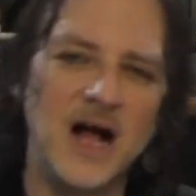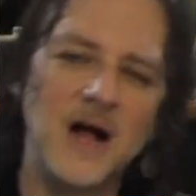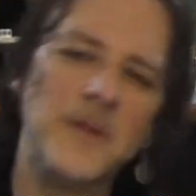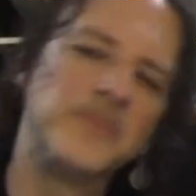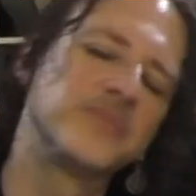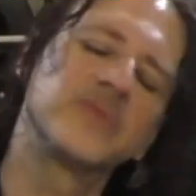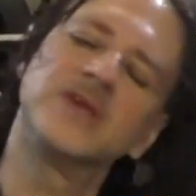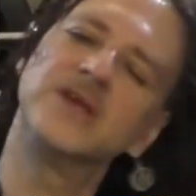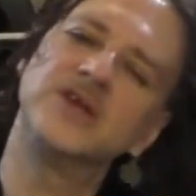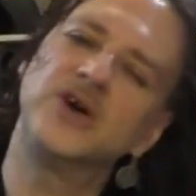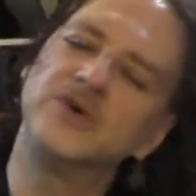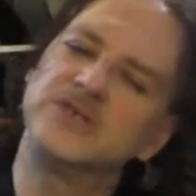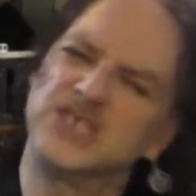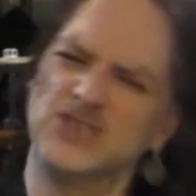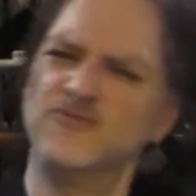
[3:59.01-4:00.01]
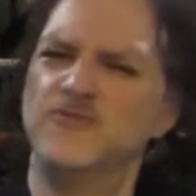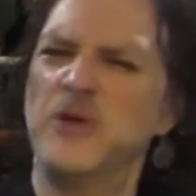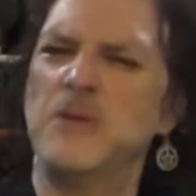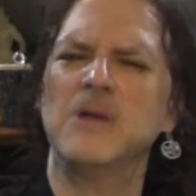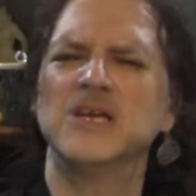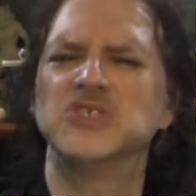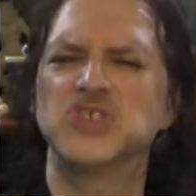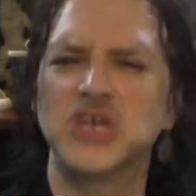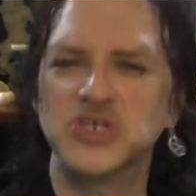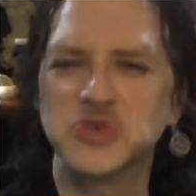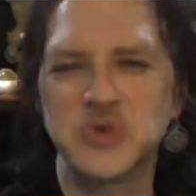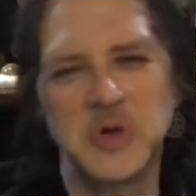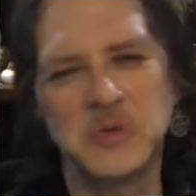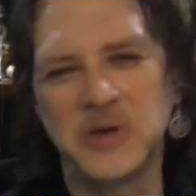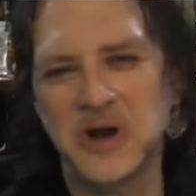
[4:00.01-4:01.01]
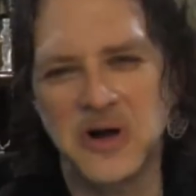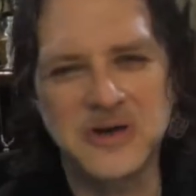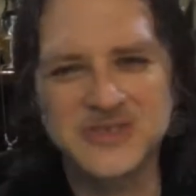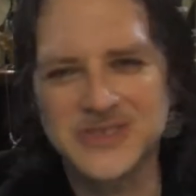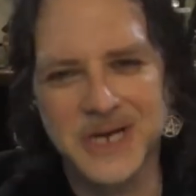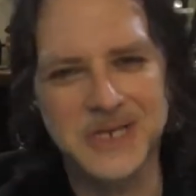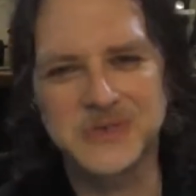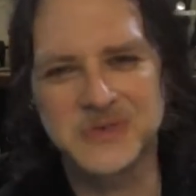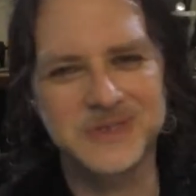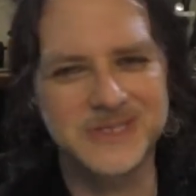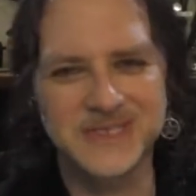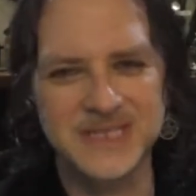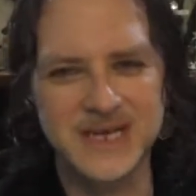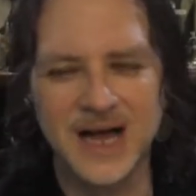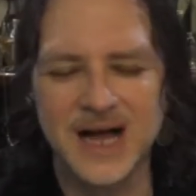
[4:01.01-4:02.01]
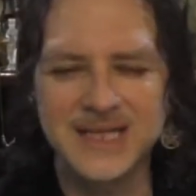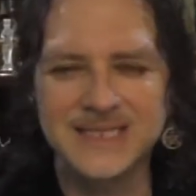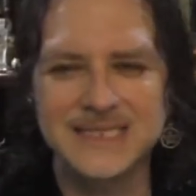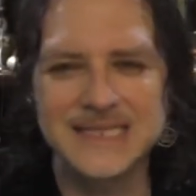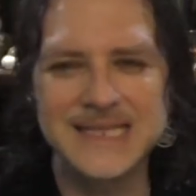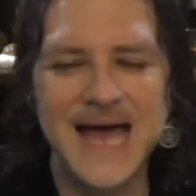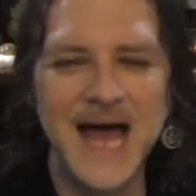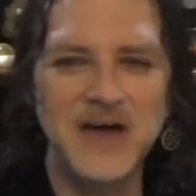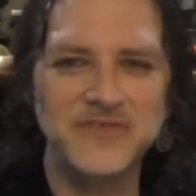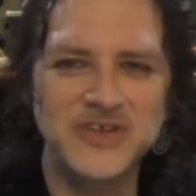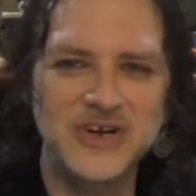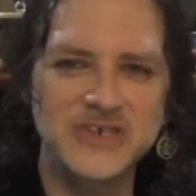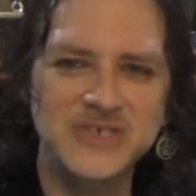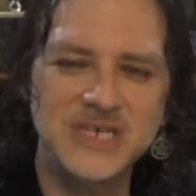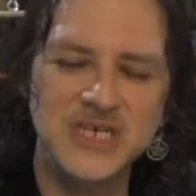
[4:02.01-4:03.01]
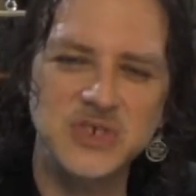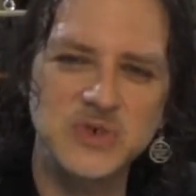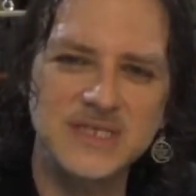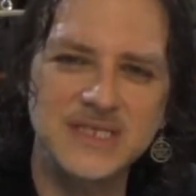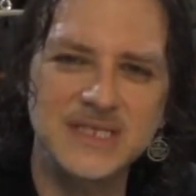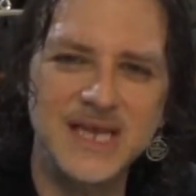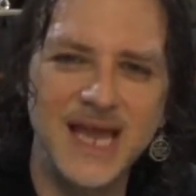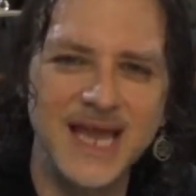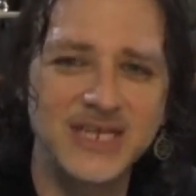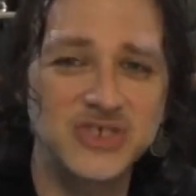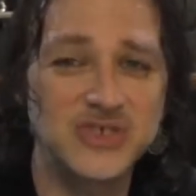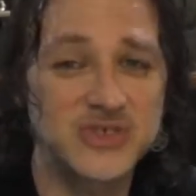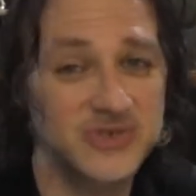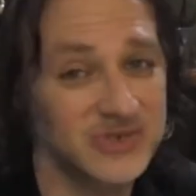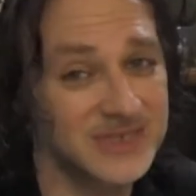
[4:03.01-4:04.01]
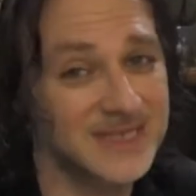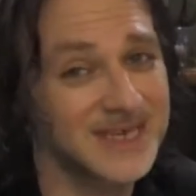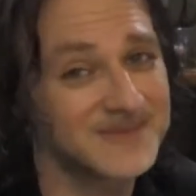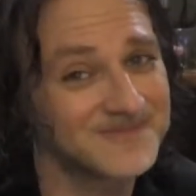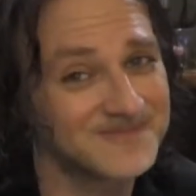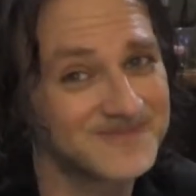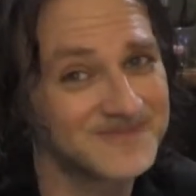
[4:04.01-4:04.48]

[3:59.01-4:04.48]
Um, you know, didn't my schedule, but our schedules. The gods laugh at our schedules, and the angels are just like,